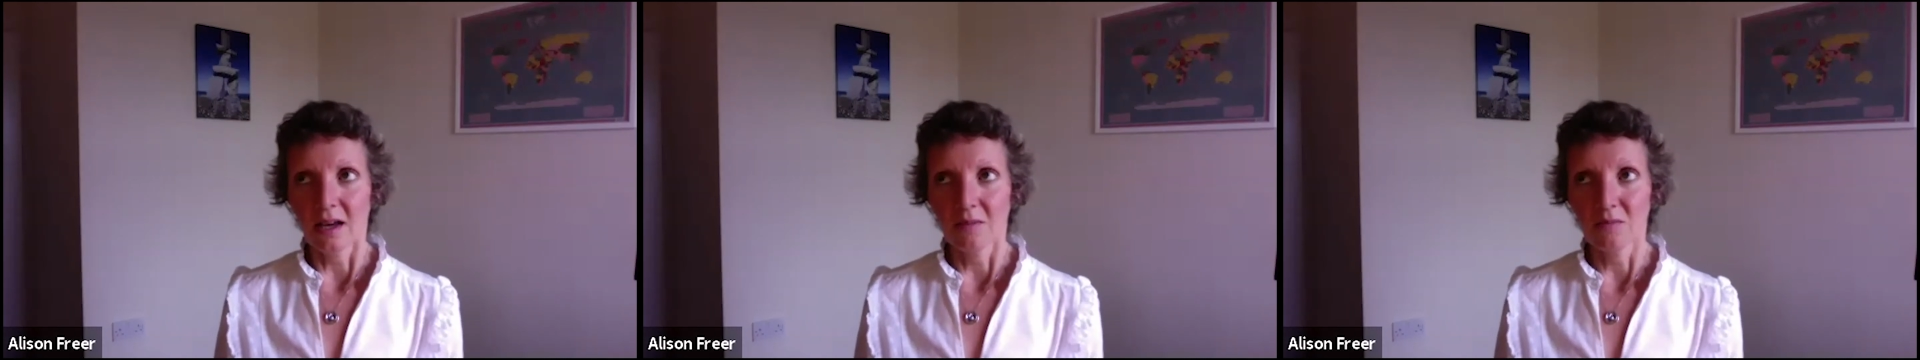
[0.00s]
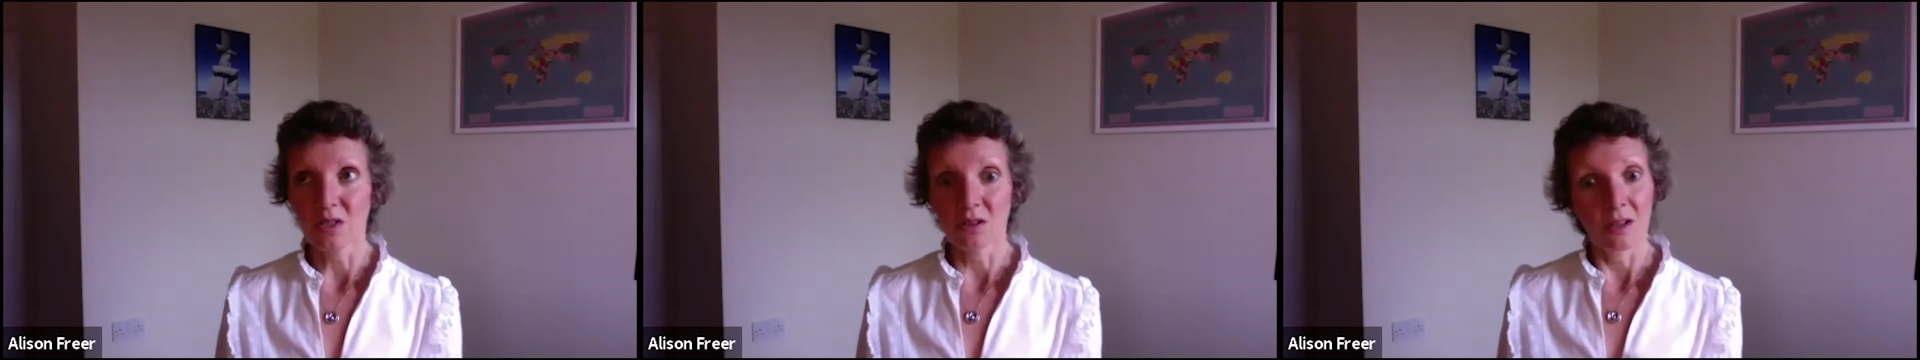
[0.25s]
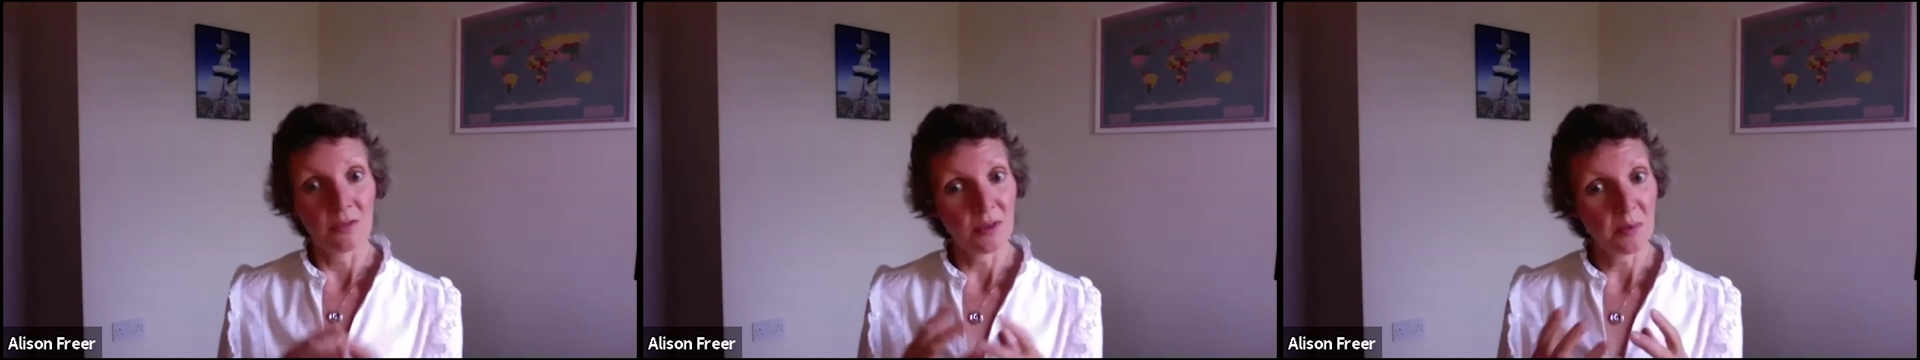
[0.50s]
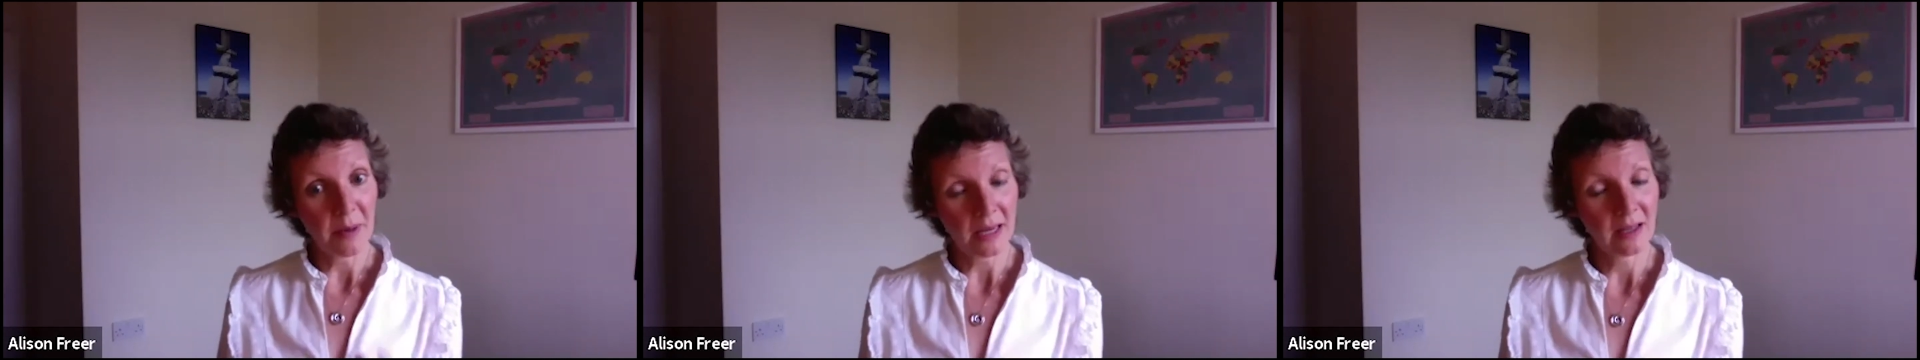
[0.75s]
So if you're
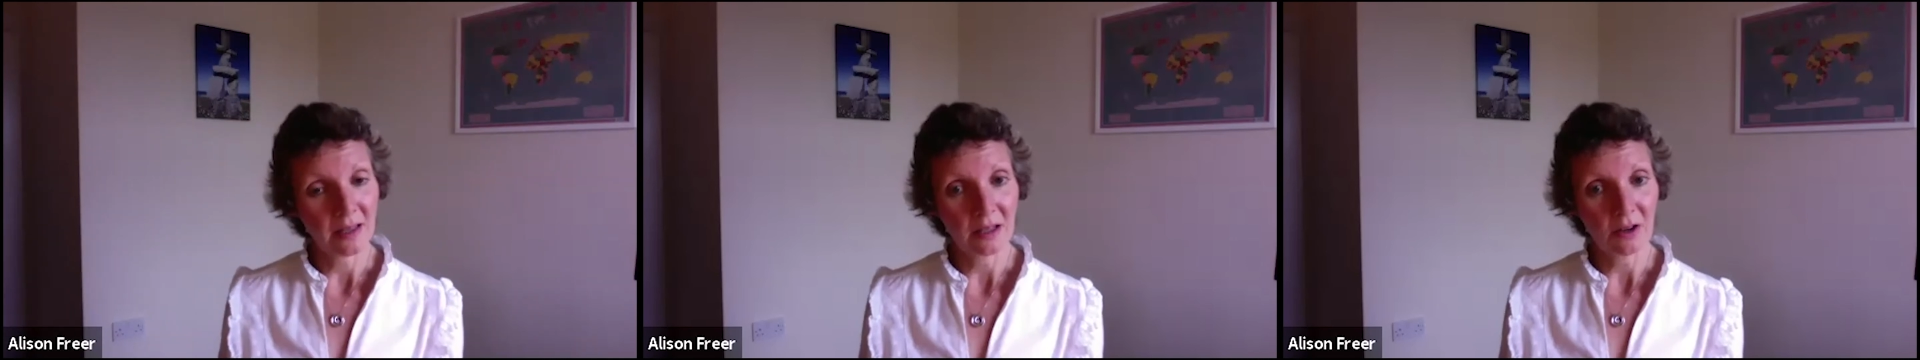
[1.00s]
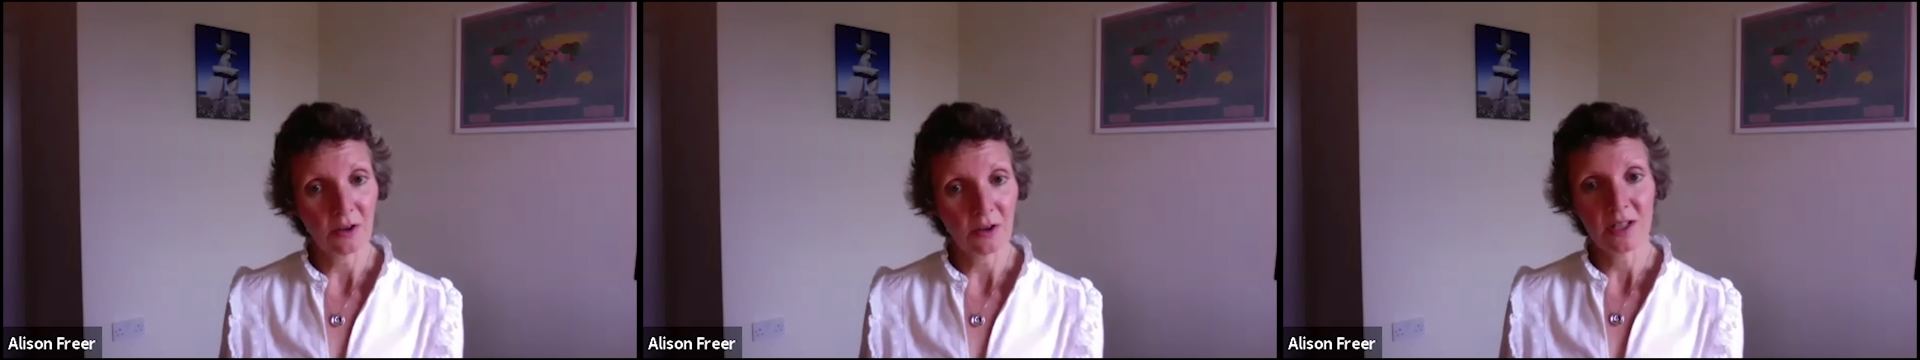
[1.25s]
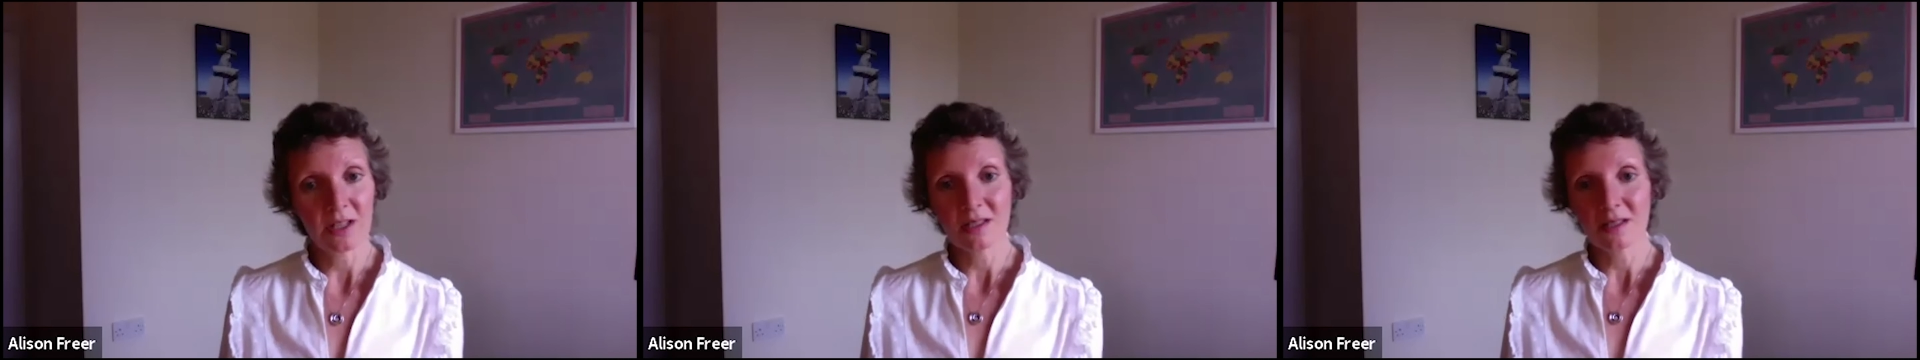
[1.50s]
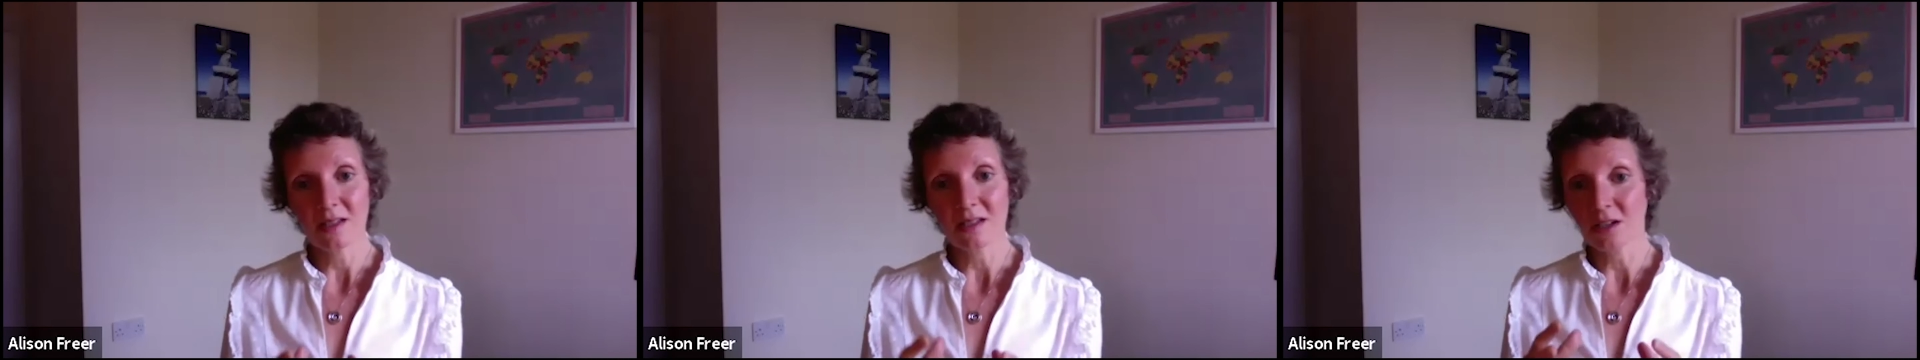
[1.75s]
back in the office,
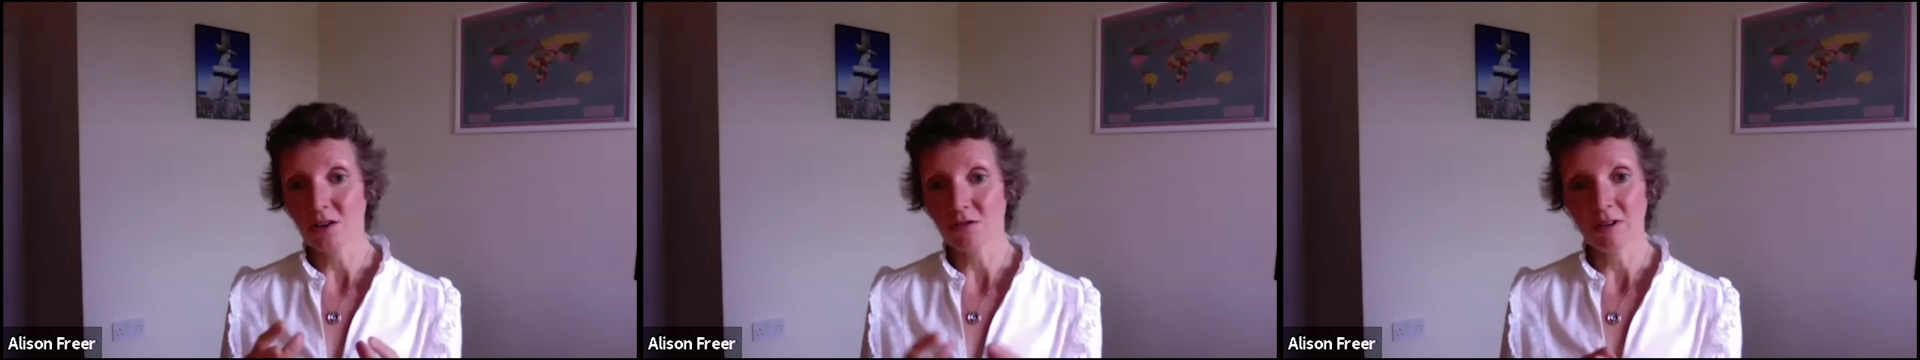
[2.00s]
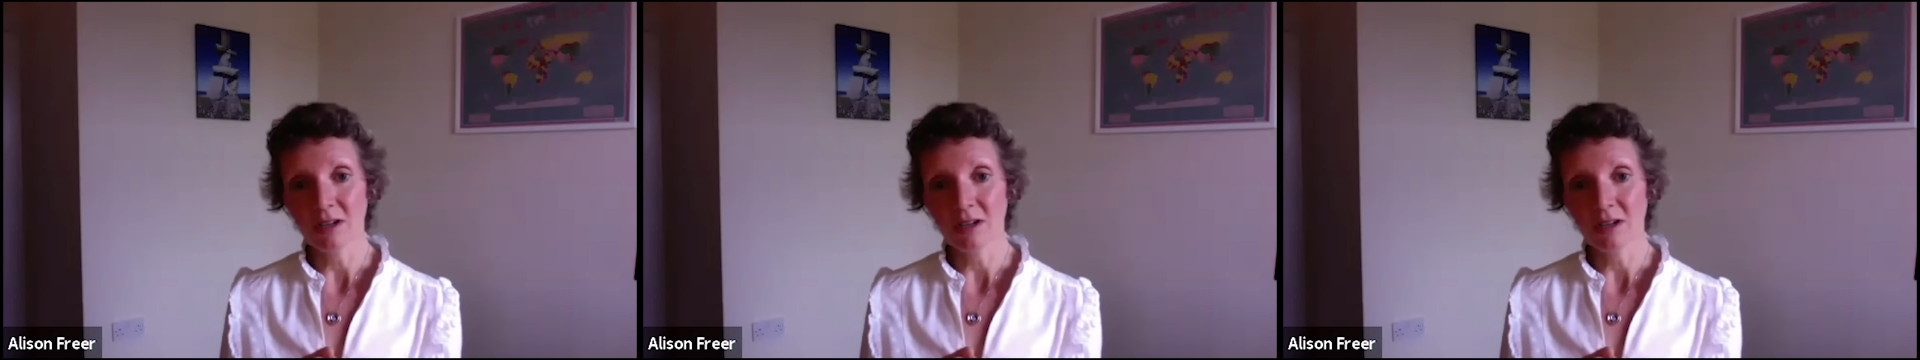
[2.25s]
there's a great